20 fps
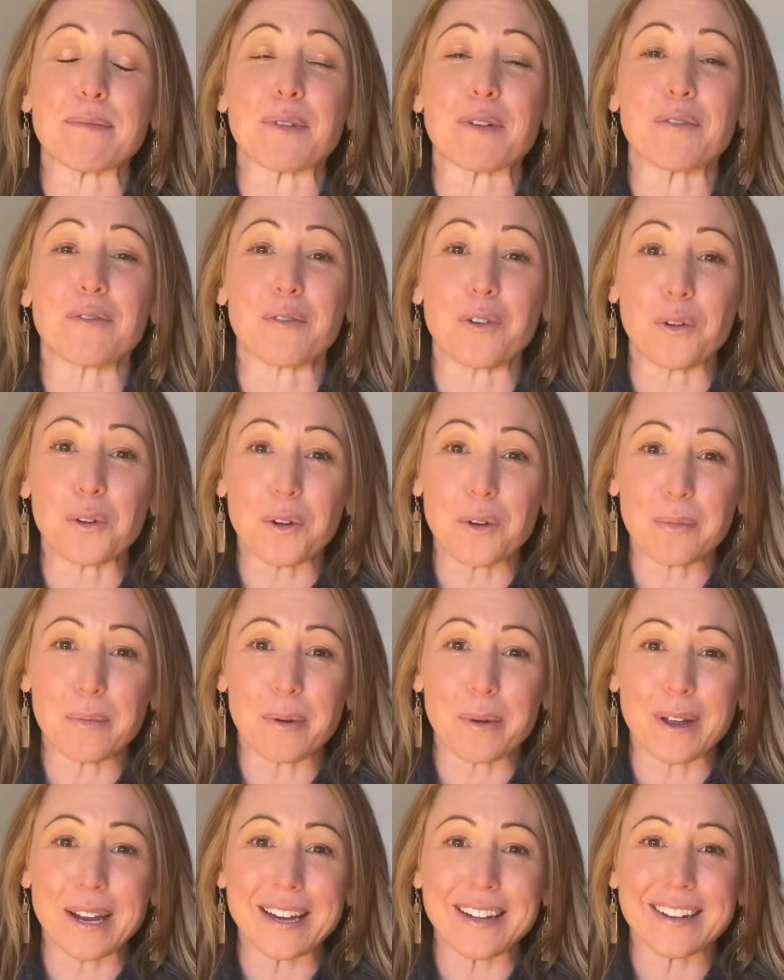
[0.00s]
the focal
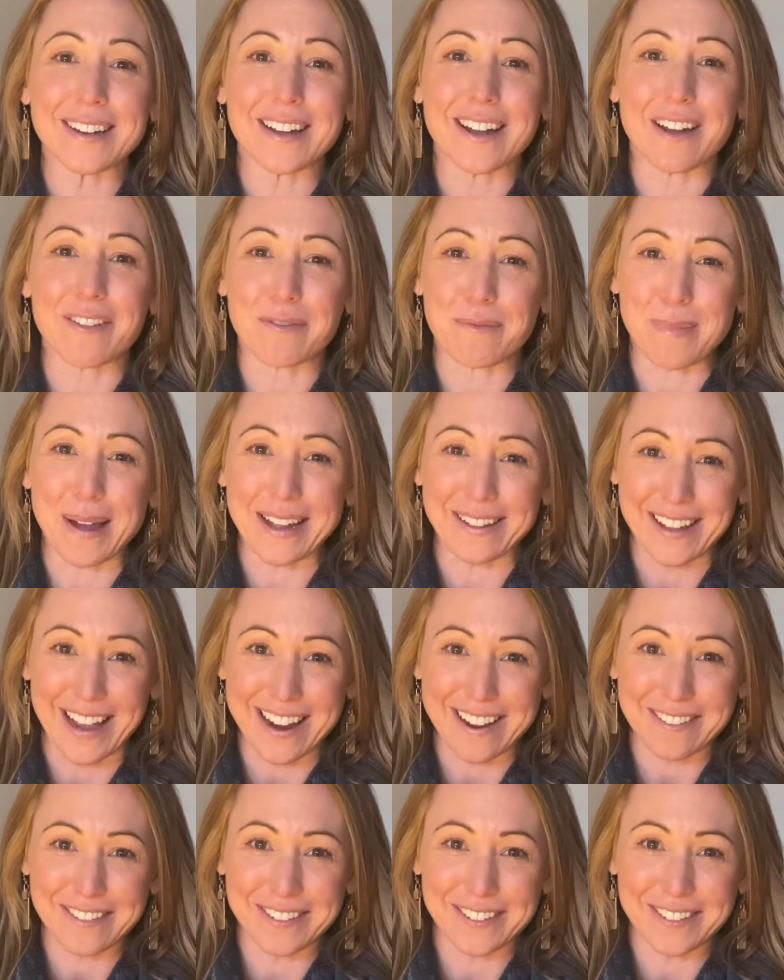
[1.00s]
point of my life.